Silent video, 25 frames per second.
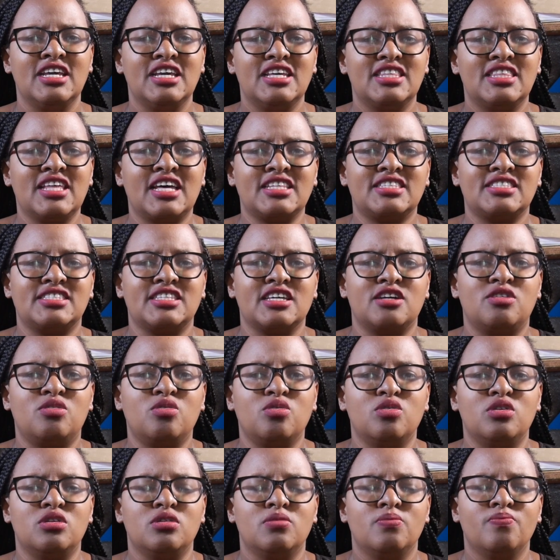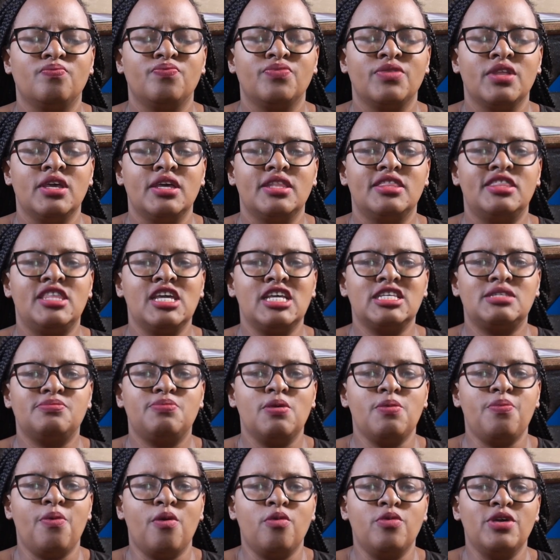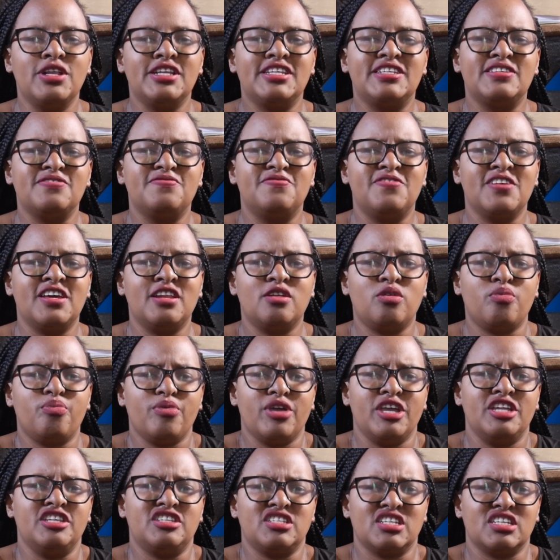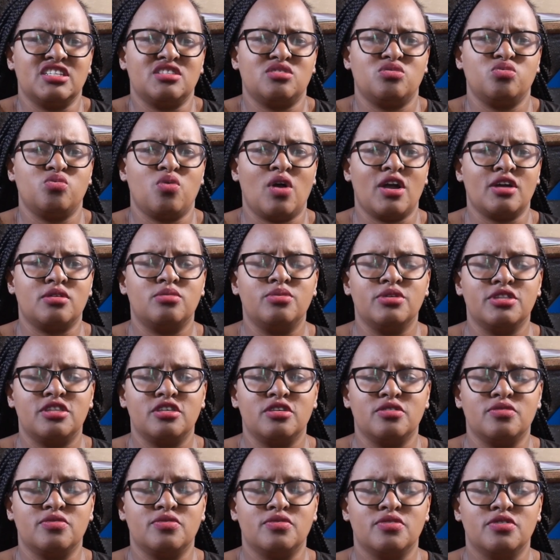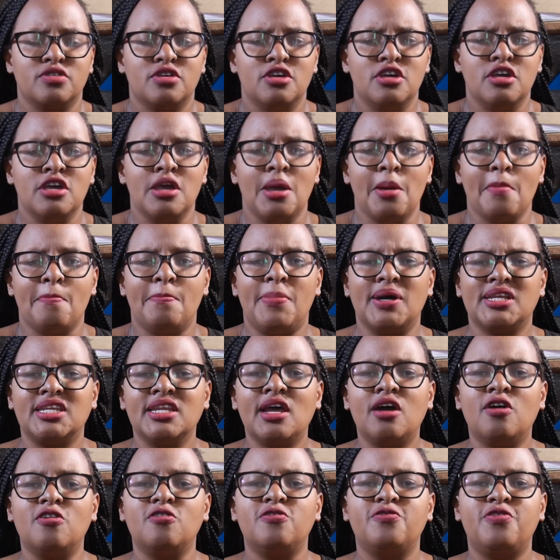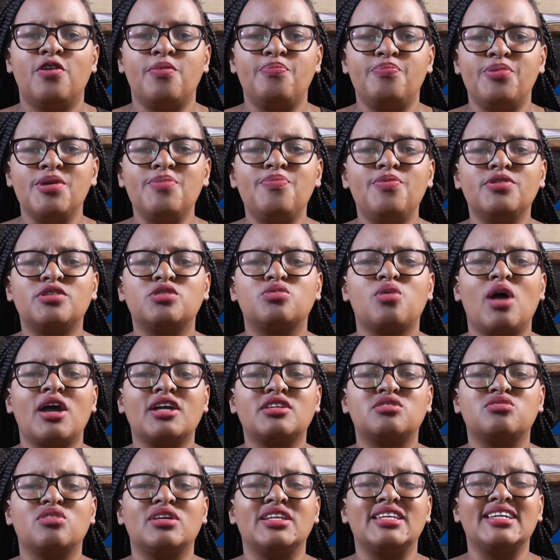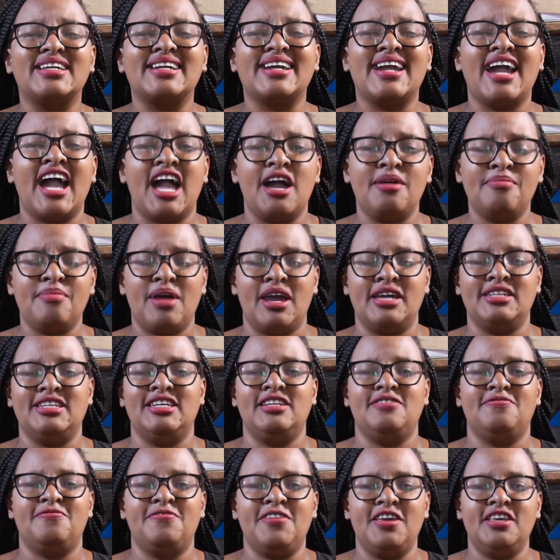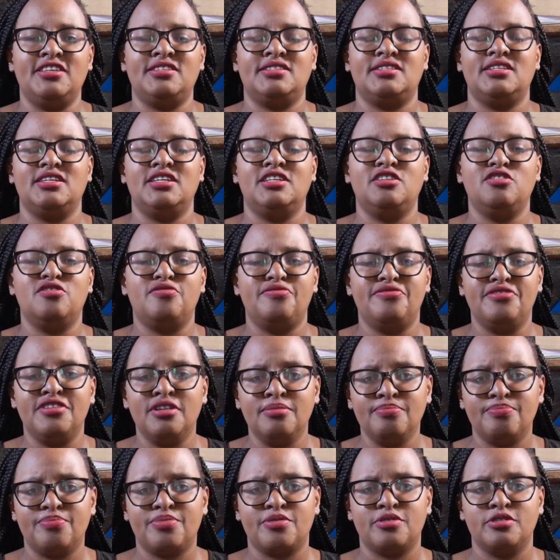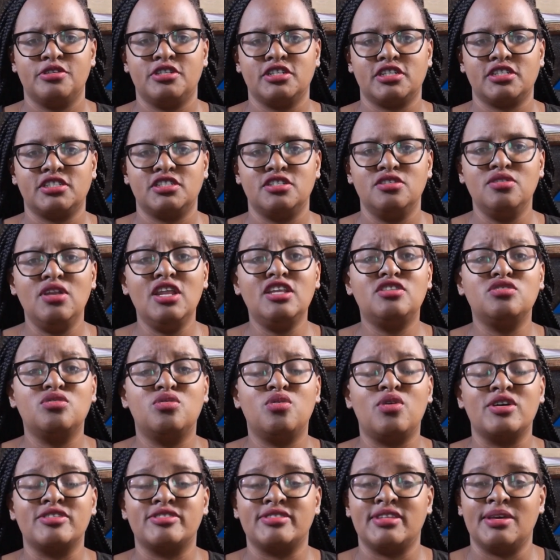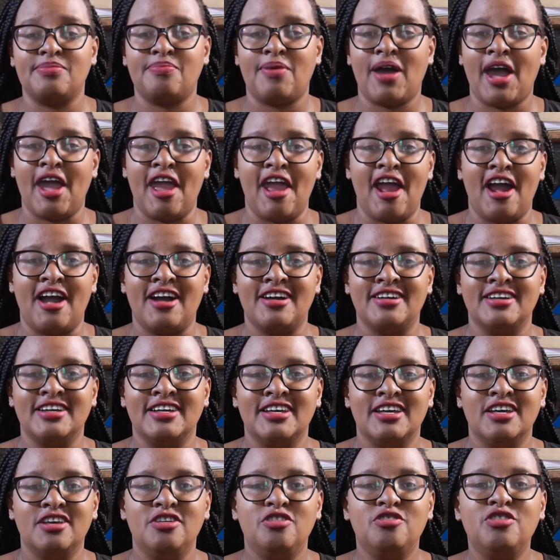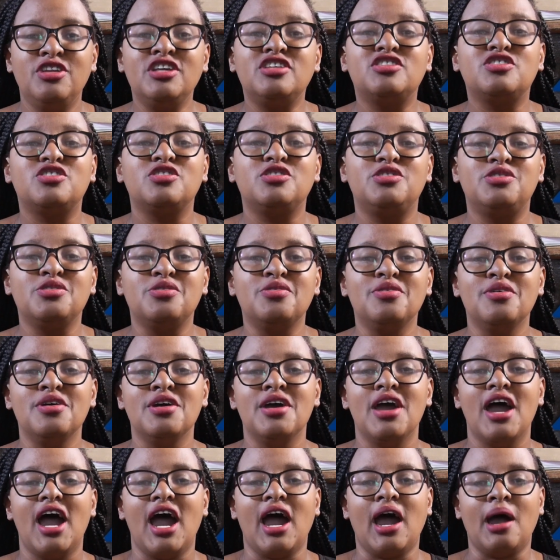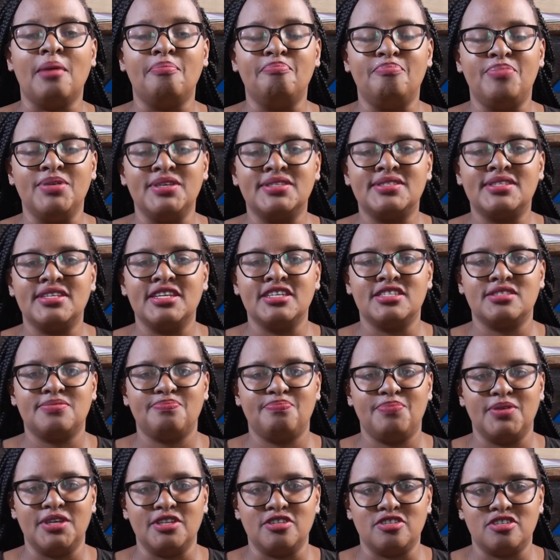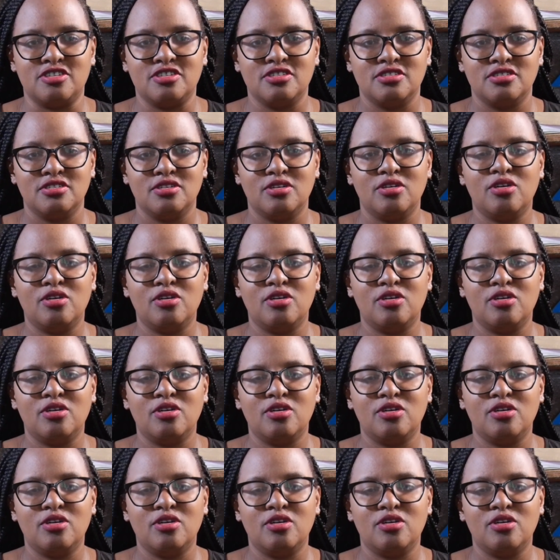That's the goal. These people will develop interest to work with you. But now, for people to actually come and invest in your film project, you need to go a step higher. You need to do a business pitch.